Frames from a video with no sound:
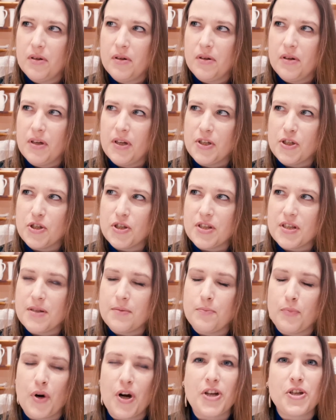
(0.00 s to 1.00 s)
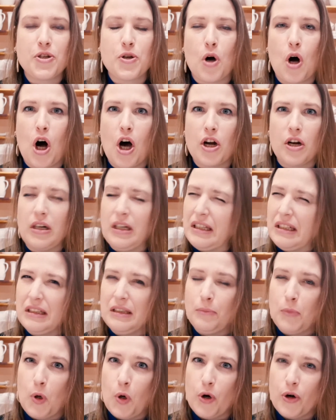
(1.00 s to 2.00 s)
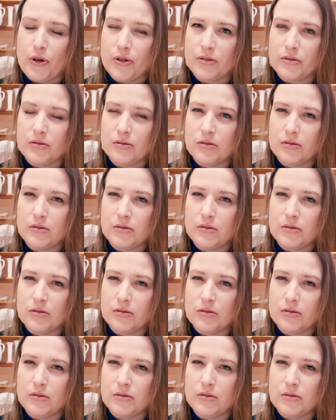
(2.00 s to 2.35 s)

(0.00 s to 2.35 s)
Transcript: It just breaks your heart a little more,